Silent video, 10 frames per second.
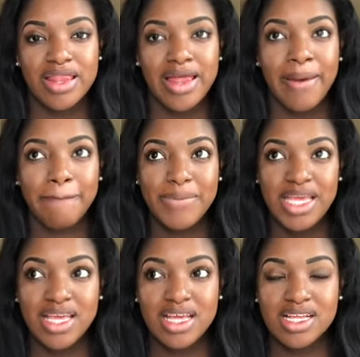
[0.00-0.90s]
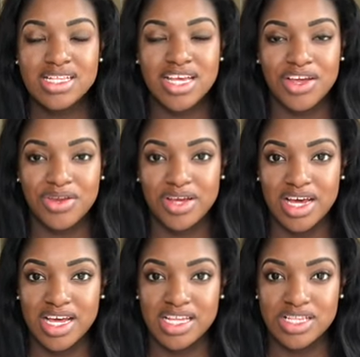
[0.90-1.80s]
let me tell you
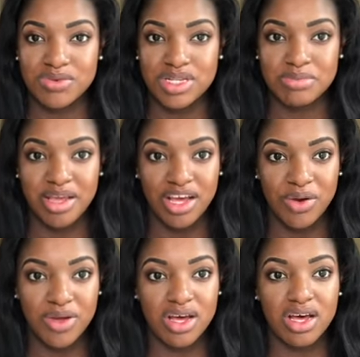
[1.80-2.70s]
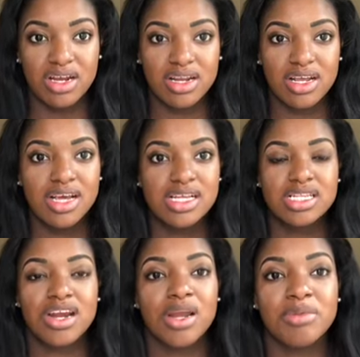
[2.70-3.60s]
guys what's been going on.
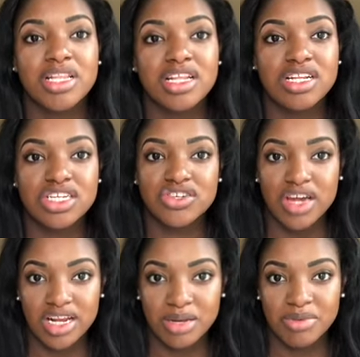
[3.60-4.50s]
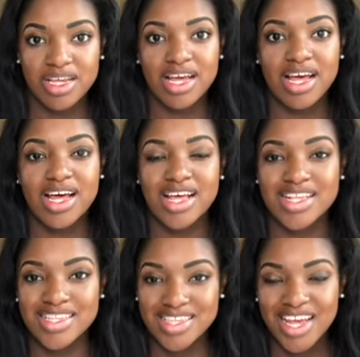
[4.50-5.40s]
Sorry, I'm a little distracted
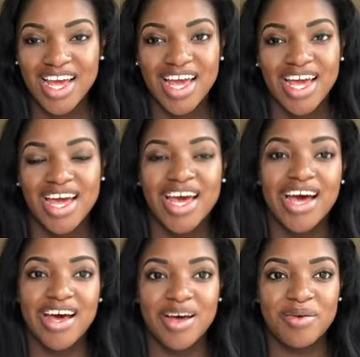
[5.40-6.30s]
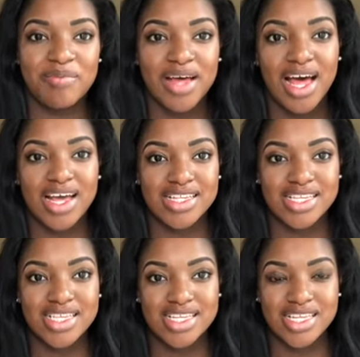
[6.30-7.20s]
because I
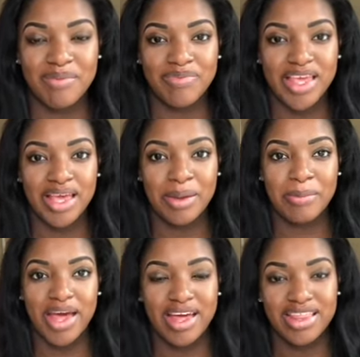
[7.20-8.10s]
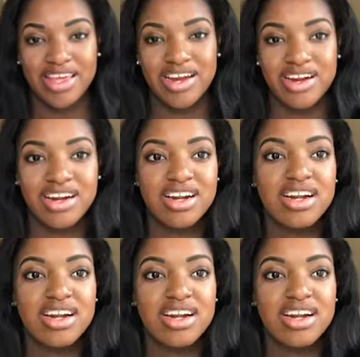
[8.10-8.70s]
see something back there.